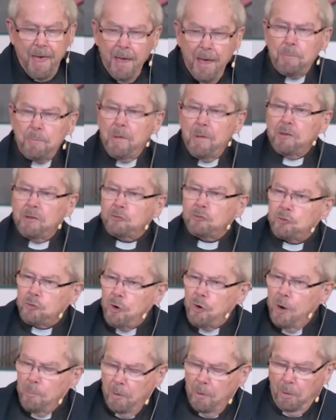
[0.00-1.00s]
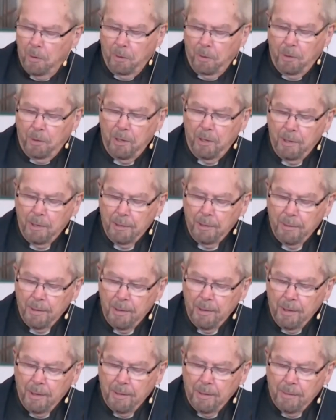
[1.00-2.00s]
And that meant trouble.
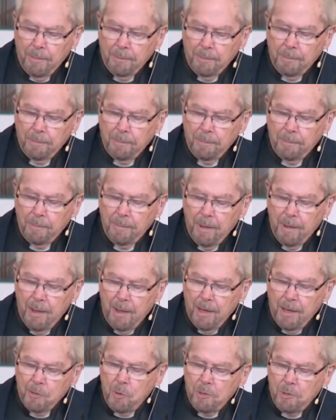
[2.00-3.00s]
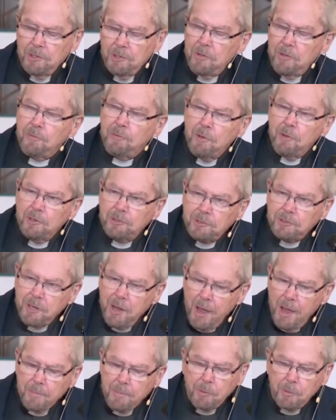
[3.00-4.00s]
It wasn't the
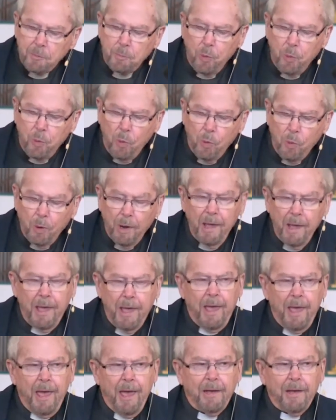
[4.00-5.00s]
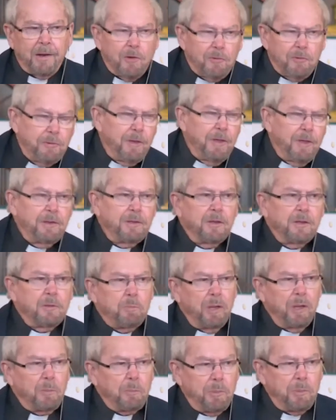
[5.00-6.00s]
first time that Paul had
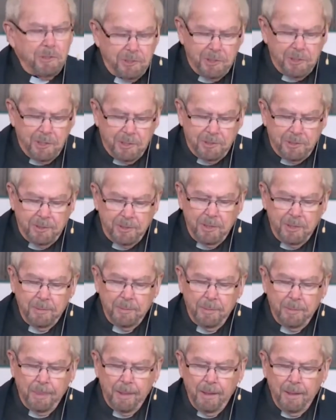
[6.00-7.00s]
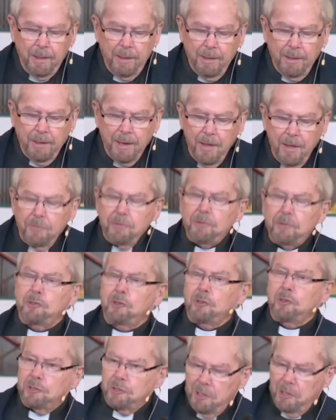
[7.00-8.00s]
offended big business. In
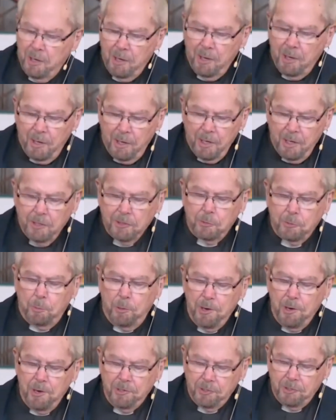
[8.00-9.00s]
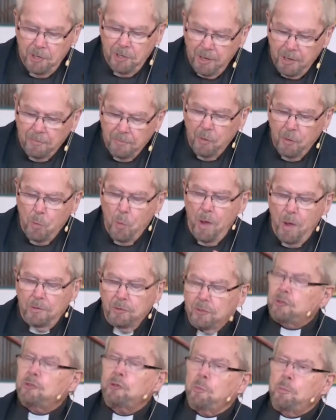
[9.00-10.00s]
Ephesus, his preaching of
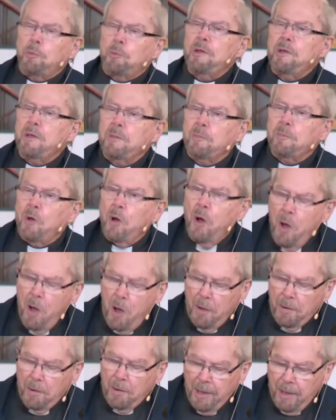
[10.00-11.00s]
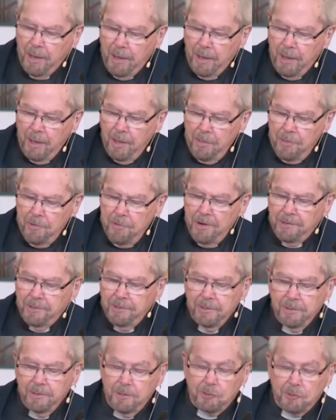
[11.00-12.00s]
the one supreme God
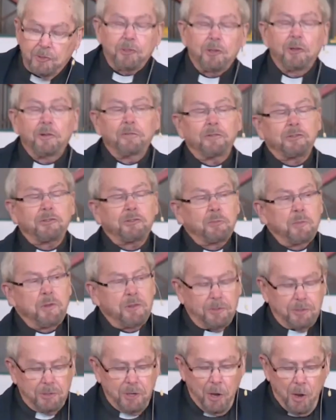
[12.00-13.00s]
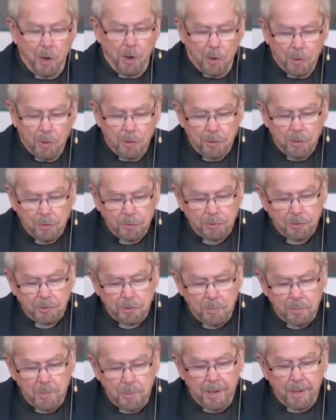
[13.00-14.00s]
threatened the silversmiths who
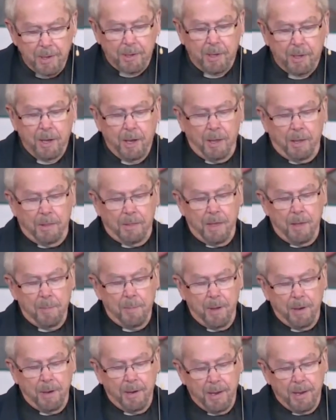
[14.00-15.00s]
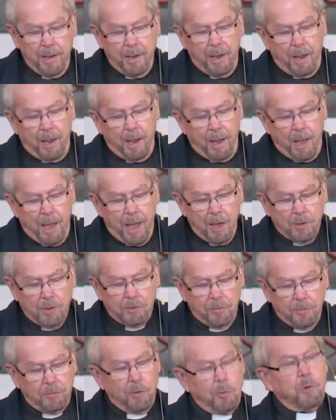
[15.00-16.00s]
used to make their money
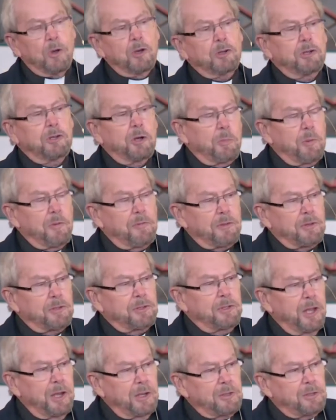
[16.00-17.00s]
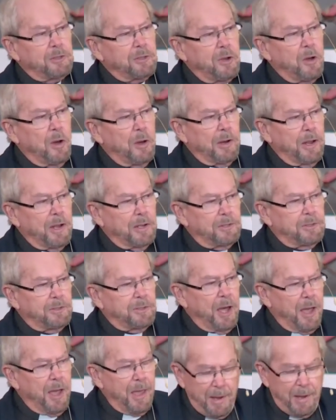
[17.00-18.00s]
out of the worship of the sex
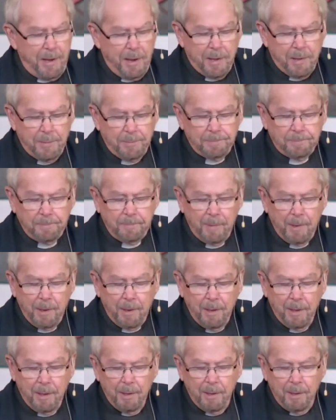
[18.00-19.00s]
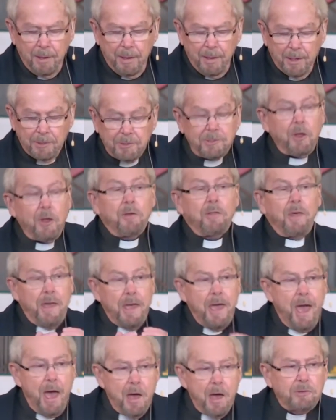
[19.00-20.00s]
goddess Diana. And
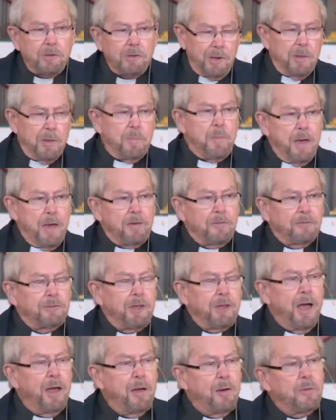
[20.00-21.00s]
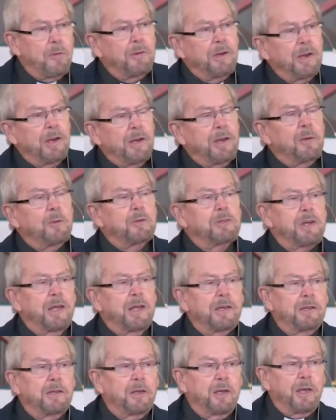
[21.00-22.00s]
so they hounded him out of town, and
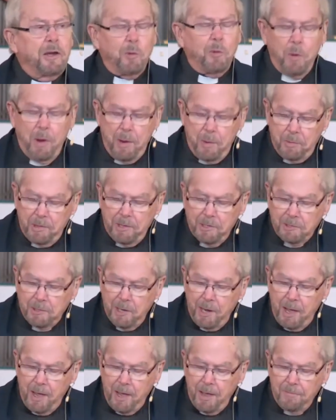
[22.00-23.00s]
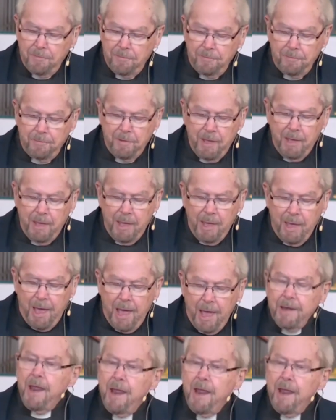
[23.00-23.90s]
he was lucky to get away with his life.